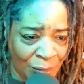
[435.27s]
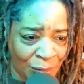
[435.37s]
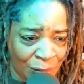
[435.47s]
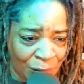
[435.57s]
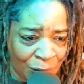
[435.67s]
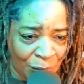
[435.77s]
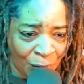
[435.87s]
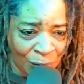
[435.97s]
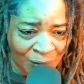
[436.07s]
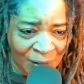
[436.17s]
to
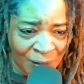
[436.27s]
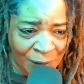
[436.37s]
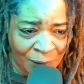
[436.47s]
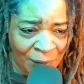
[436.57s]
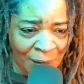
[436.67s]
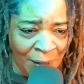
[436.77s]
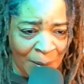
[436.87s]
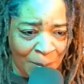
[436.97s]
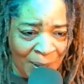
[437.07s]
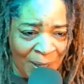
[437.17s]
herself
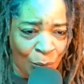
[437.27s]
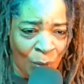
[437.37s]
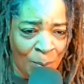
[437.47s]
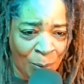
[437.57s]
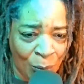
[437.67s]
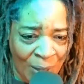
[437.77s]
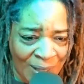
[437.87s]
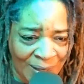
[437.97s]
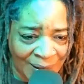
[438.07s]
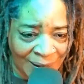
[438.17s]
pay
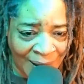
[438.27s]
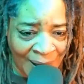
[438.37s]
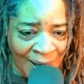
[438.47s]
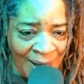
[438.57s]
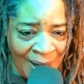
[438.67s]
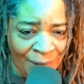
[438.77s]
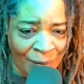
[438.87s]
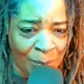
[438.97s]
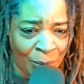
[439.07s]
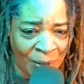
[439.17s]
reparations,
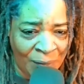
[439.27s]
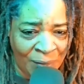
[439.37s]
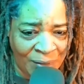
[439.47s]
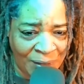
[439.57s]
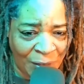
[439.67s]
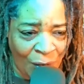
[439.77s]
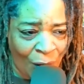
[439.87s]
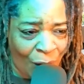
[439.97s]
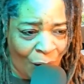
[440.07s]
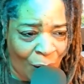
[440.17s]
having previously
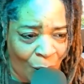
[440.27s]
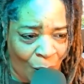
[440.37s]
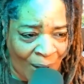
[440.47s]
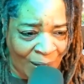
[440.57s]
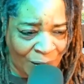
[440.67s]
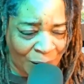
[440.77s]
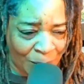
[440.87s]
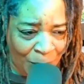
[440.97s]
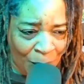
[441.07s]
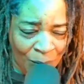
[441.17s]
called on whites to
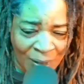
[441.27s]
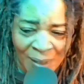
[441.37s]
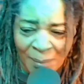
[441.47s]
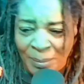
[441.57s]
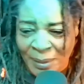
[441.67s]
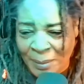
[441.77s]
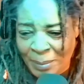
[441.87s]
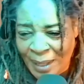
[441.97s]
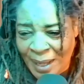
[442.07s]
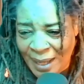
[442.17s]
pony up in the
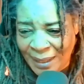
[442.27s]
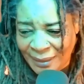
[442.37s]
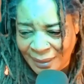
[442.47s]
past.